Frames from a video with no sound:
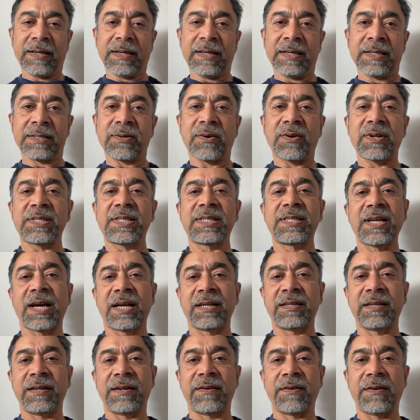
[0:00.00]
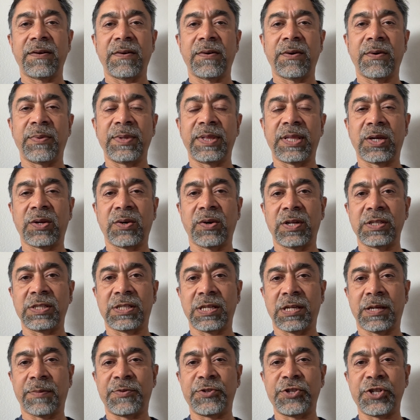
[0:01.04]
it all started with the
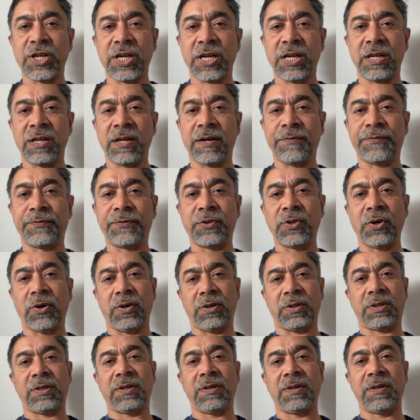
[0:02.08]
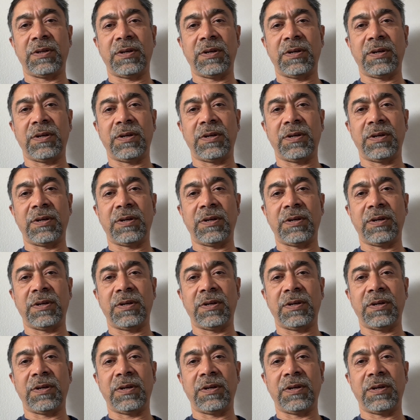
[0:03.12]
concept of chain of thought.